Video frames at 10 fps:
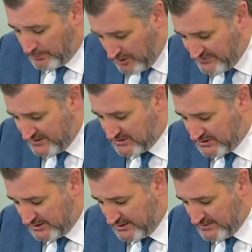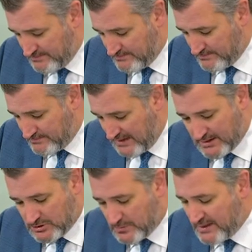Previously,
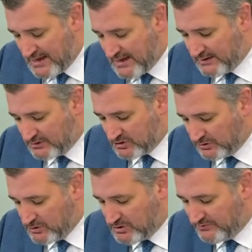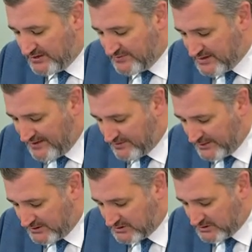a domain exclusively of
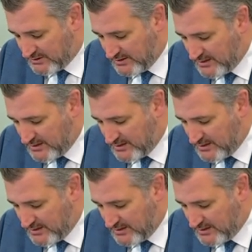governments,